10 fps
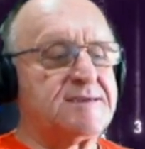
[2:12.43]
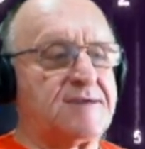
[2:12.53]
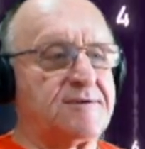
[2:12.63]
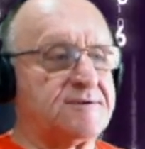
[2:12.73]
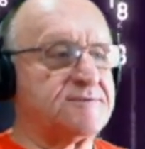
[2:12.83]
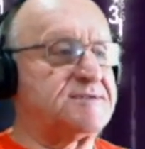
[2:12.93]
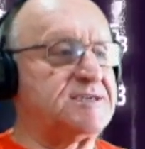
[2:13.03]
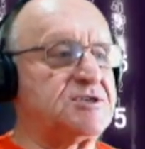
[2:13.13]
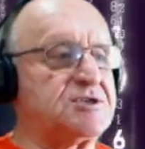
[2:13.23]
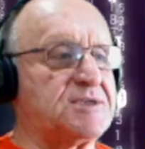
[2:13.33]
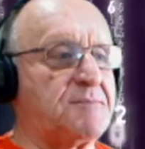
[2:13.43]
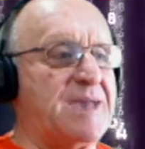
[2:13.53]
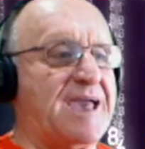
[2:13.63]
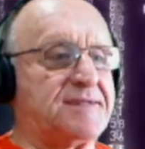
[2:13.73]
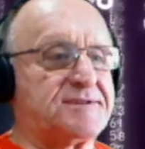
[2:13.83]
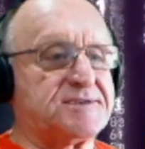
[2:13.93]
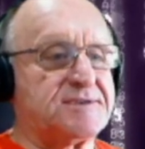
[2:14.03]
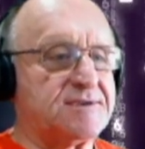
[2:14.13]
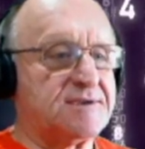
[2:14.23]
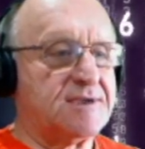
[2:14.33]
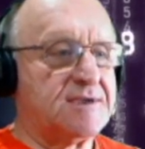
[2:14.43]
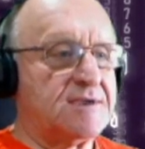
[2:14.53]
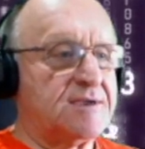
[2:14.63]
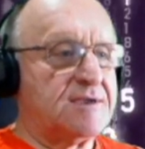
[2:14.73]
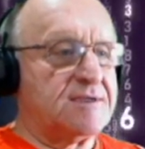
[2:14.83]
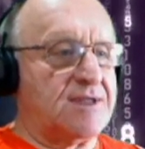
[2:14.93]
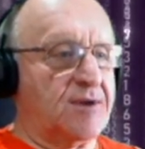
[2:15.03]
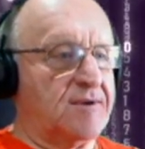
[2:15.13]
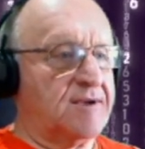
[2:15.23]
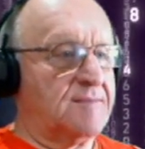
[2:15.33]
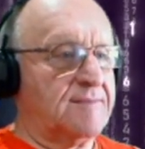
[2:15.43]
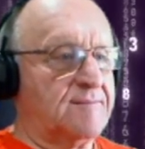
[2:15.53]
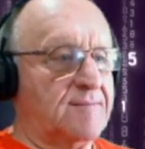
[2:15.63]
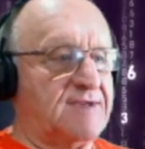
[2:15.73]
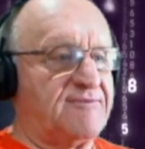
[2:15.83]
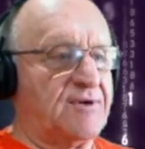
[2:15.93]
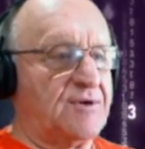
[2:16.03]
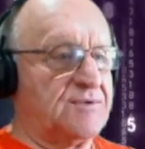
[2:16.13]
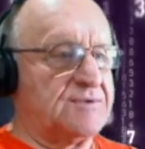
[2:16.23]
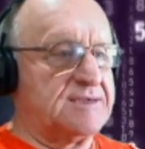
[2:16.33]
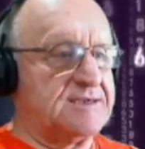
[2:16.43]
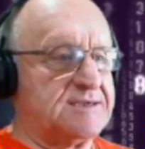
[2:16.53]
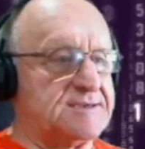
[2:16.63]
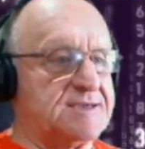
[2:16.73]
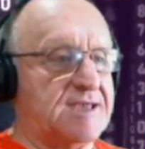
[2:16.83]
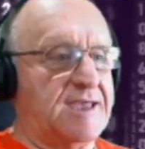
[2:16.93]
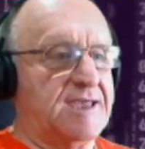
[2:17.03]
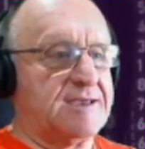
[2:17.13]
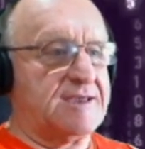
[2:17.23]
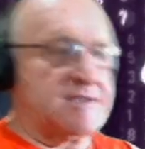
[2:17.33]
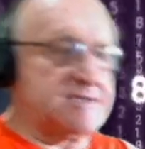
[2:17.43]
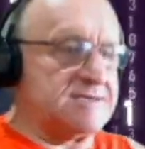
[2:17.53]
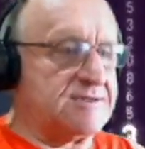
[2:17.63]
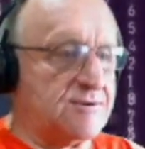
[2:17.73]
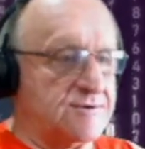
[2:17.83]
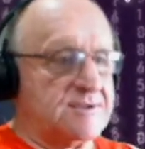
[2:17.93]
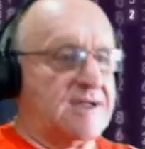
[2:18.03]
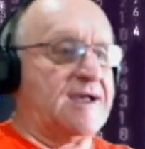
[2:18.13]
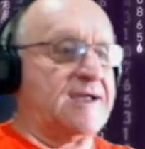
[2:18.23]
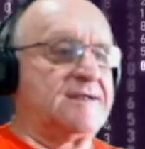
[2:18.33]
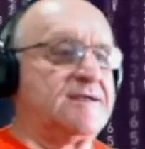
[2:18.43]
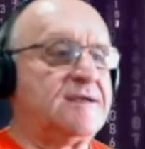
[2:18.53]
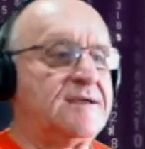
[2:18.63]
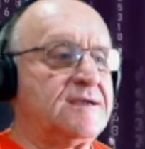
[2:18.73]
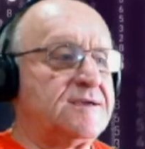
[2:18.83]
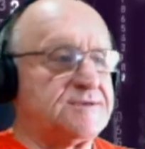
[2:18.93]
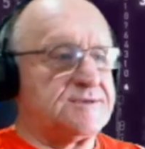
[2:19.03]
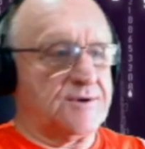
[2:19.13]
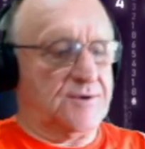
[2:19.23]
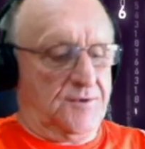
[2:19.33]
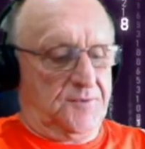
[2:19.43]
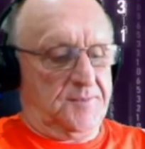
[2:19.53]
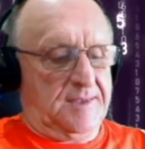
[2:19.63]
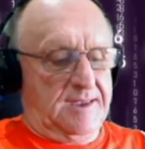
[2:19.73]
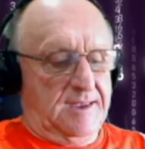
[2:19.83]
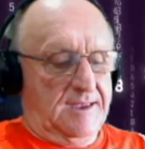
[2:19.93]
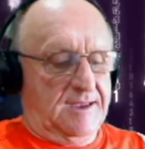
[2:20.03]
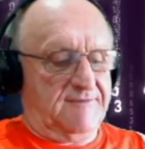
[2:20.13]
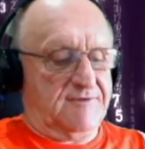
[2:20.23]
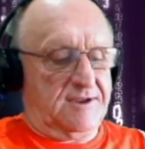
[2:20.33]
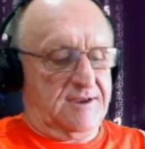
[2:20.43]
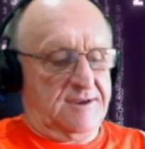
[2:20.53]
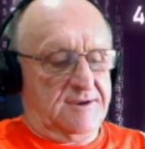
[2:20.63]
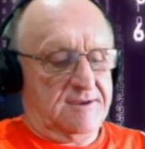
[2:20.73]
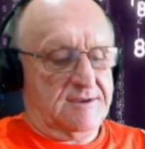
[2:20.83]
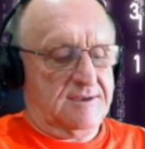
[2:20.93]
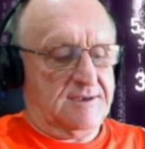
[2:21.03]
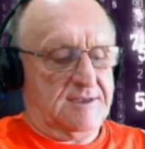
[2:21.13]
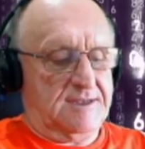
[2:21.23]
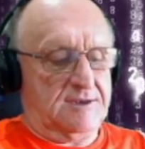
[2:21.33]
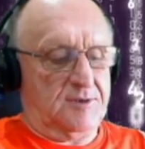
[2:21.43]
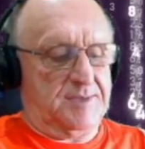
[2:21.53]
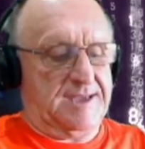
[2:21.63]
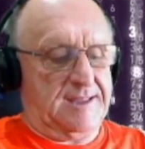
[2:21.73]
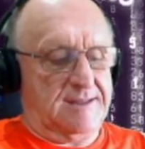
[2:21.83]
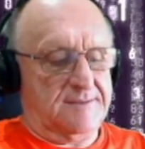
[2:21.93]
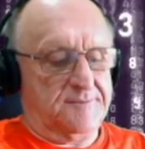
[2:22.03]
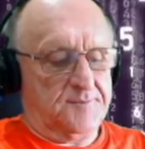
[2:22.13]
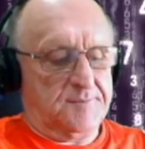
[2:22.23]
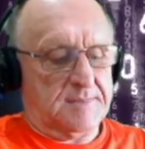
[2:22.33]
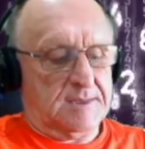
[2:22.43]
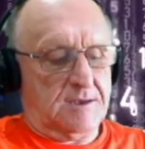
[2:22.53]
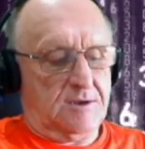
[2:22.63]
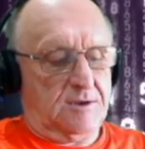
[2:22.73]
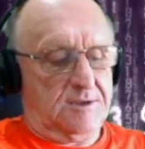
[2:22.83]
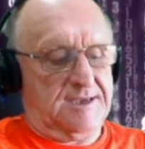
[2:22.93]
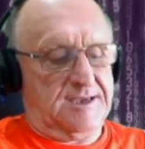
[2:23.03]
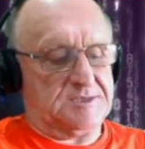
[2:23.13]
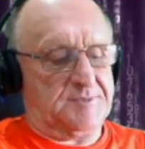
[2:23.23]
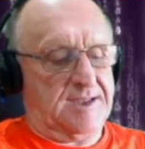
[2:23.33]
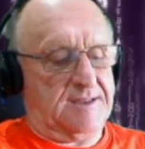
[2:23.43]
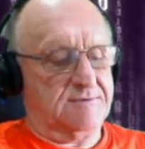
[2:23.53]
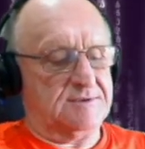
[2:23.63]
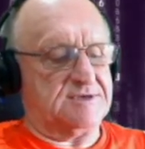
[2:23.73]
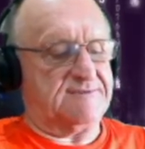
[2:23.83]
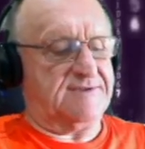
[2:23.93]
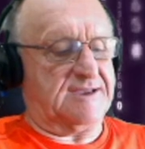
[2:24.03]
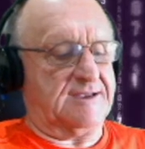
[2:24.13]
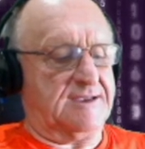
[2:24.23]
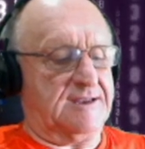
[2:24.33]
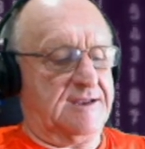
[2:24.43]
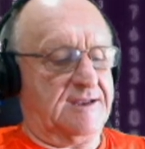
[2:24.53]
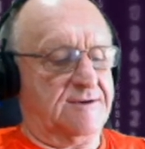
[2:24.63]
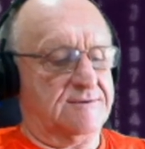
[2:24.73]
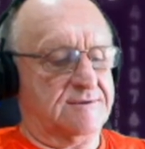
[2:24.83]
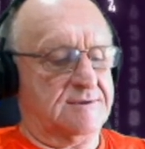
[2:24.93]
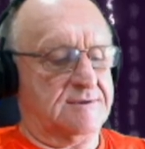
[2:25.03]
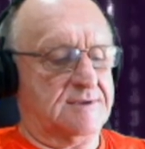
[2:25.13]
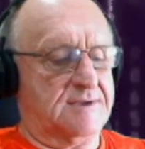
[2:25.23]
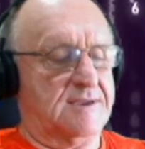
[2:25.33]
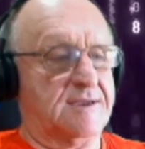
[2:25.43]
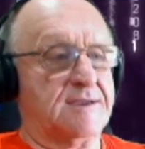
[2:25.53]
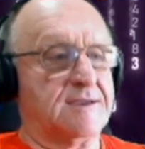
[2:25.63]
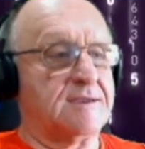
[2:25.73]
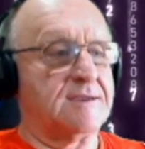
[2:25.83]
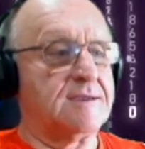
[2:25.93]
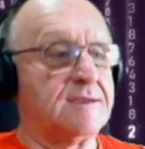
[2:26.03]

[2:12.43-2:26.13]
I don't know, teach some maths. Now, my phone is a Galaxy Note 9, so I've got a, a little pen called the S Pen, which if I can get it out, uh,